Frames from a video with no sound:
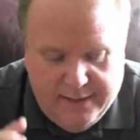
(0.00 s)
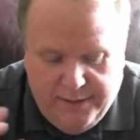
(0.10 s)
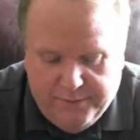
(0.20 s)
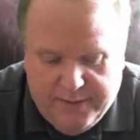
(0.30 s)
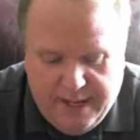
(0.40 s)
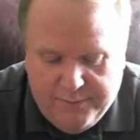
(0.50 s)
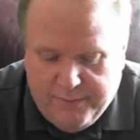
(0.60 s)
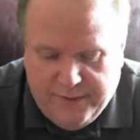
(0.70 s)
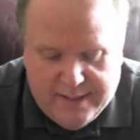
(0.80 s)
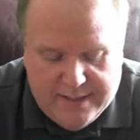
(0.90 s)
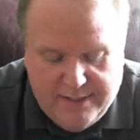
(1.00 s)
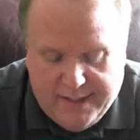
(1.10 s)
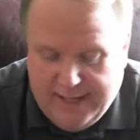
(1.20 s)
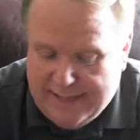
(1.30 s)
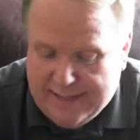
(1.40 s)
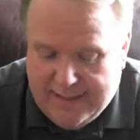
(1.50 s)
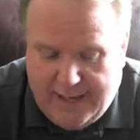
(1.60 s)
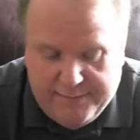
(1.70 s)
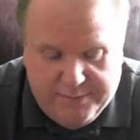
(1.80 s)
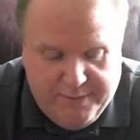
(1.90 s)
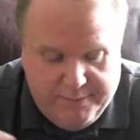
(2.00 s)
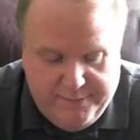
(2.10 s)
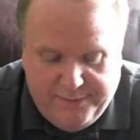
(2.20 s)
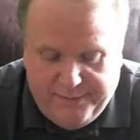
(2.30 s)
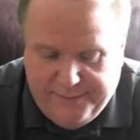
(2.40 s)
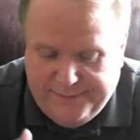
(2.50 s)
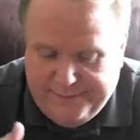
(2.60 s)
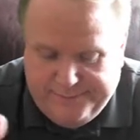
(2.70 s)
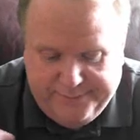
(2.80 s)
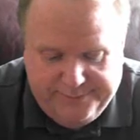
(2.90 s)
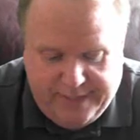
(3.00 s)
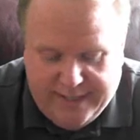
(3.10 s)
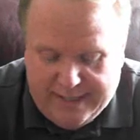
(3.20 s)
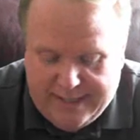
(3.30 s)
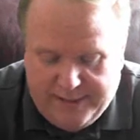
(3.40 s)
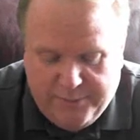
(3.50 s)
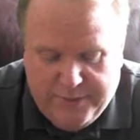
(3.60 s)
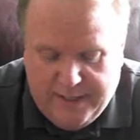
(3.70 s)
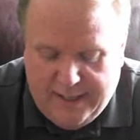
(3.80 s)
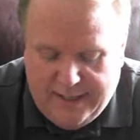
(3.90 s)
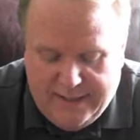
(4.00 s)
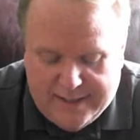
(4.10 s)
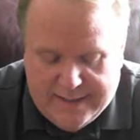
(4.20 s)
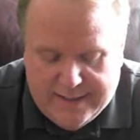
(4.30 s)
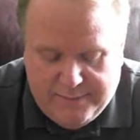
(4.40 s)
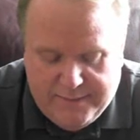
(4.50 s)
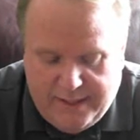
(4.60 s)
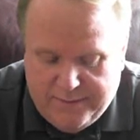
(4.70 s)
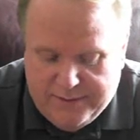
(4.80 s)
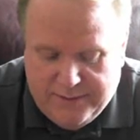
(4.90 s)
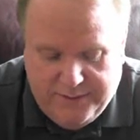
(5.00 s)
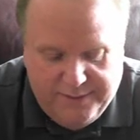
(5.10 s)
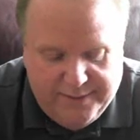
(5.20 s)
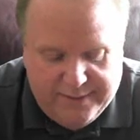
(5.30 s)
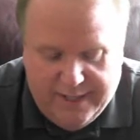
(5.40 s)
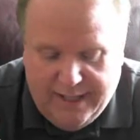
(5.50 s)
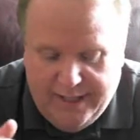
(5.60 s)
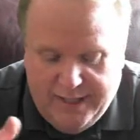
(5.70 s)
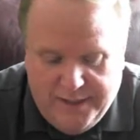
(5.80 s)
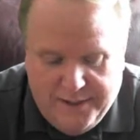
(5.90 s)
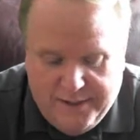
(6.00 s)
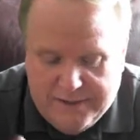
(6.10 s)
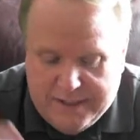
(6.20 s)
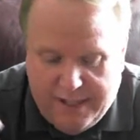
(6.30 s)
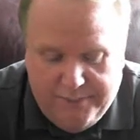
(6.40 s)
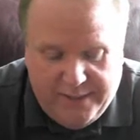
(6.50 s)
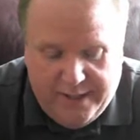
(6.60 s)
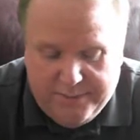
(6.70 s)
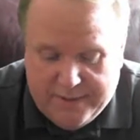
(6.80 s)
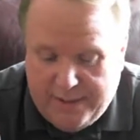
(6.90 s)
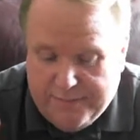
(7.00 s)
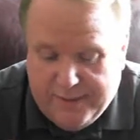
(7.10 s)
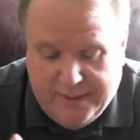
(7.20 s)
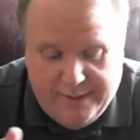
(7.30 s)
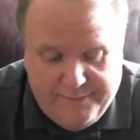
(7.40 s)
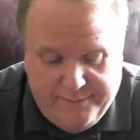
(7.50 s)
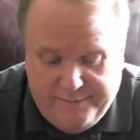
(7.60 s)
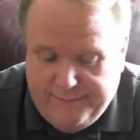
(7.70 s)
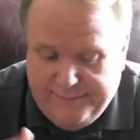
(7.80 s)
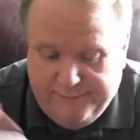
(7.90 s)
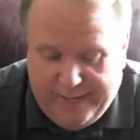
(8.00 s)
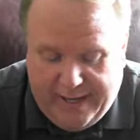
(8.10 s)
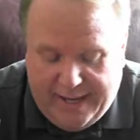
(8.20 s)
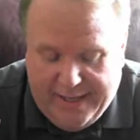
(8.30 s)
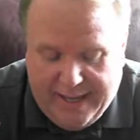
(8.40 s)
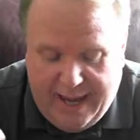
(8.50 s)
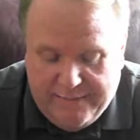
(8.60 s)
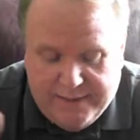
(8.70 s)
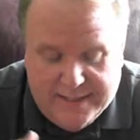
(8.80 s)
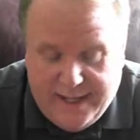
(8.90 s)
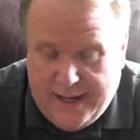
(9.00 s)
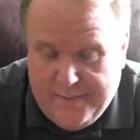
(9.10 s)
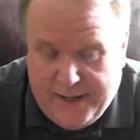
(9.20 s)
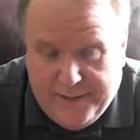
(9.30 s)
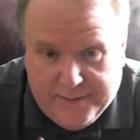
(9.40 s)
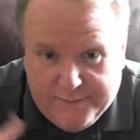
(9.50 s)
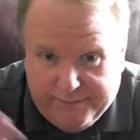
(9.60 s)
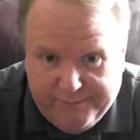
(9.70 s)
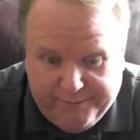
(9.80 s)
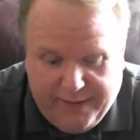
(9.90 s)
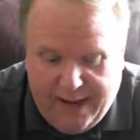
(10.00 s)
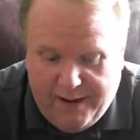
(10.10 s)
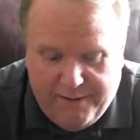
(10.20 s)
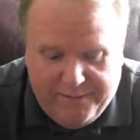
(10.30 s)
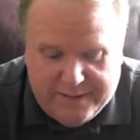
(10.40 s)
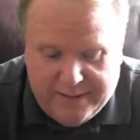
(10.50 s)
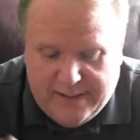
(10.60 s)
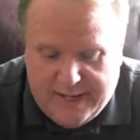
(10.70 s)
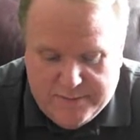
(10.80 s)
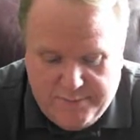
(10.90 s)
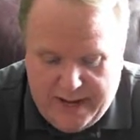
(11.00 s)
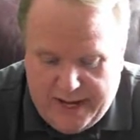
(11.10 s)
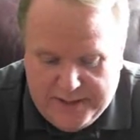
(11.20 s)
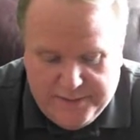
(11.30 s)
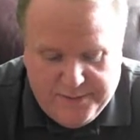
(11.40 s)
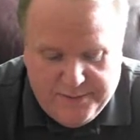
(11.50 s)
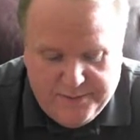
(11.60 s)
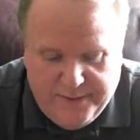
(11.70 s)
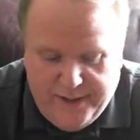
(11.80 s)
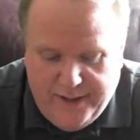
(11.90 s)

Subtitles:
No tampering. So I guess Topps people, I guess I know Panini does it sometimes too, and they're snipping up something. I think half the time they don't care if it's a nice patch or